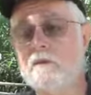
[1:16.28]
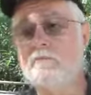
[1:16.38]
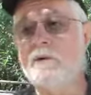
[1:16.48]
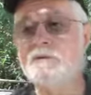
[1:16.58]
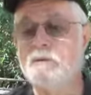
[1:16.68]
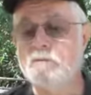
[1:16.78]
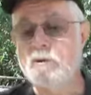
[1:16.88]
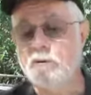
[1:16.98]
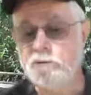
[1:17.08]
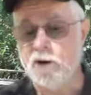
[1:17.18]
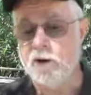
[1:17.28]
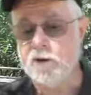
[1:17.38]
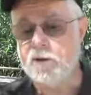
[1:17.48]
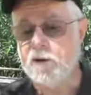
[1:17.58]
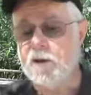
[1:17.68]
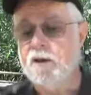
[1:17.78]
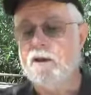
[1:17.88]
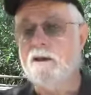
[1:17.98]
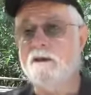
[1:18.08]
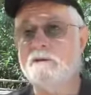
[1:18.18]
But the proton
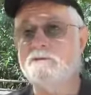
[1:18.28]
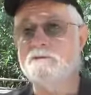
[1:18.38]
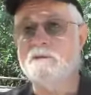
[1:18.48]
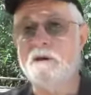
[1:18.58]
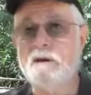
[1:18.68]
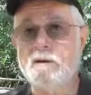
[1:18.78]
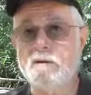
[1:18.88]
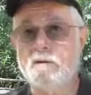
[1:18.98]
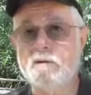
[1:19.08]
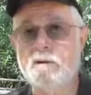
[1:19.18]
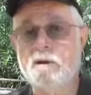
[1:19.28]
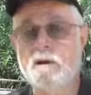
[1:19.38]
is there.